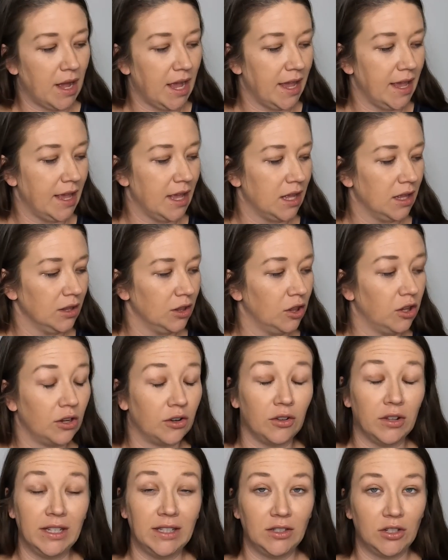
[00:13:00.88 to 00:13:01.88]
my
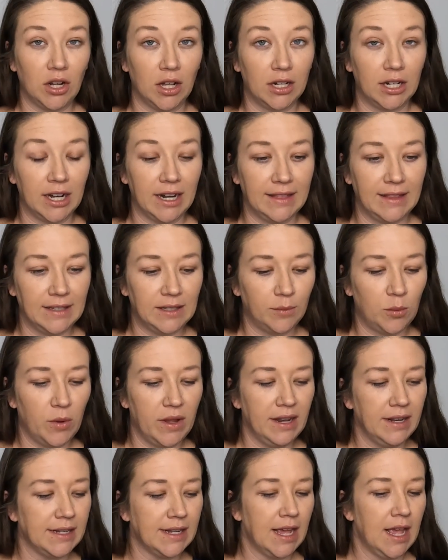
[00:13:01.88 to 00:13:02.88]
littlest daughter at this
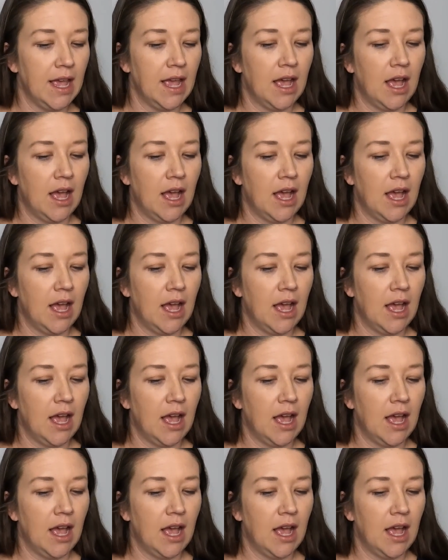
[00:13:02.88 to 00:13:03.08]
point.